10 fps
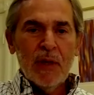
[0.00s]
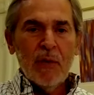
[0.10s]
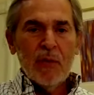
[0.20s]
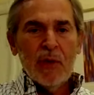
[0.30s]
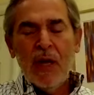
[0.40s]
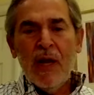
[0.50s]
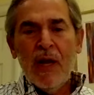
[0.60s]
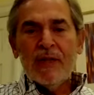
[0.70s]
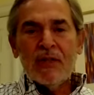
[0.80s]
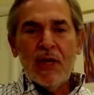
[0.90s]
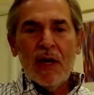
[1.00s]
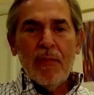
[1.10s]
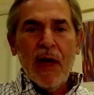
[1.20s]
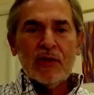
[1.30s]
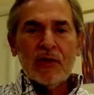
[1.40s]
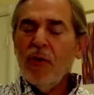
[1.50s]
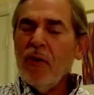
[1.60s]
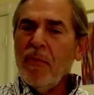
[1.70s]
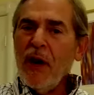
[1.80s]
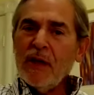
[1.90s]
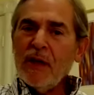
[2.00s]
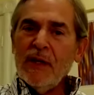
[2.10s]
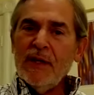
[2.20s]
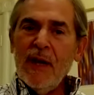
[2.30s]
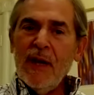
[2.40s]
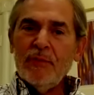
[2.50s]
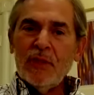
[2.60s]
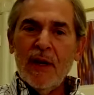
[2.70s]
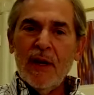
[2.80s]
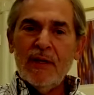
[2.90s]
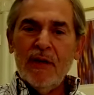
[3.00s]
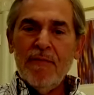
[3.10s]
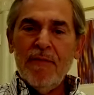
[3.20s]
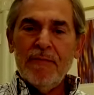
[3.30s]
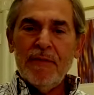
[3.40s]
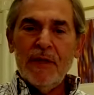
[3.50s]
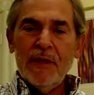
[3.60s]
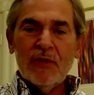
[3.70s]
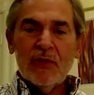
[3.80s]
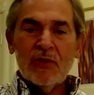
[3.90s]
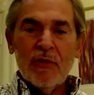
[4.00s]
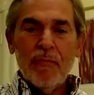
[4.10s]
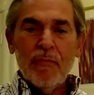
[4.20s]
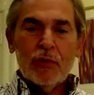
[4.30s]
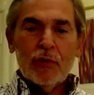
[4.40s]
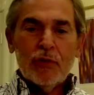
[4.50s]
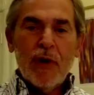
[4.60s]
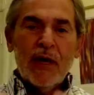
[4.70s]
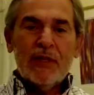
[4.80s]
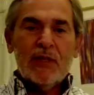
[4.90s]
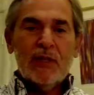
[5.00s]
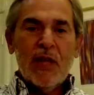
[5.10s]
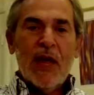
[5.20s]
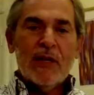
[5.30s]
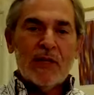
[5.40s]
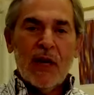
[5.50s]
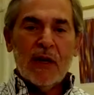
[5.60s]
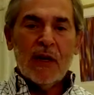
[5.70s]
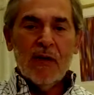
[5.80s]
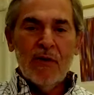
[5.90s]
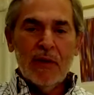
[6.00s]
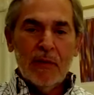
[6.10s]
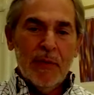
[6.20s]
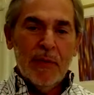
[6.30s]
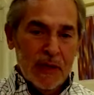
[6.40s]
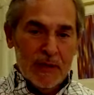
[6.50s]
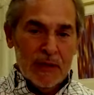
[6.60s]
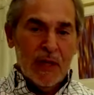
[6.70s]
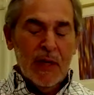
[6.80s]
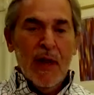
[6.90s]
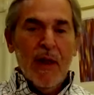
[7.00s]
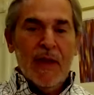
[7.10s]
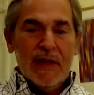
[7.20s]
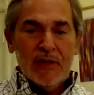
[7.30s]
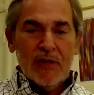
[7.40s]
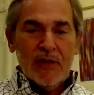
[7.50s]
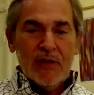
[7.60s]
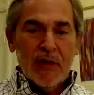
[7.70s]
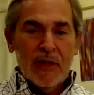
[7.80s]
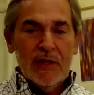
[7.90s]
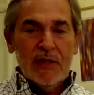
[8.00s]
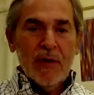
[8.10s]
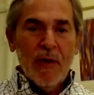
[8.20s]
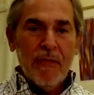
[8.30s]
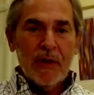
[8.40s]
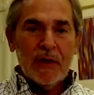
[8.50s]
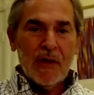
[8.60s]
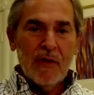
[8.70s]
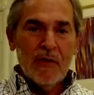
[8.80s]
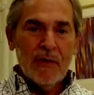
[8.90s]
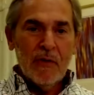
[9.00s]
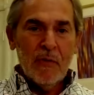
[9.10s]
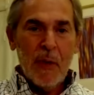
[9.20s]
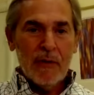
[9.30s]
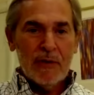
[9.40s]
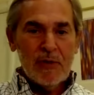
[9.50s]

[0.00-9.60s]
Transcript: And there were some actual American attempts in the 1950s to sort of portray us as the anti-colonial, because that's our history. We fought the colonial powers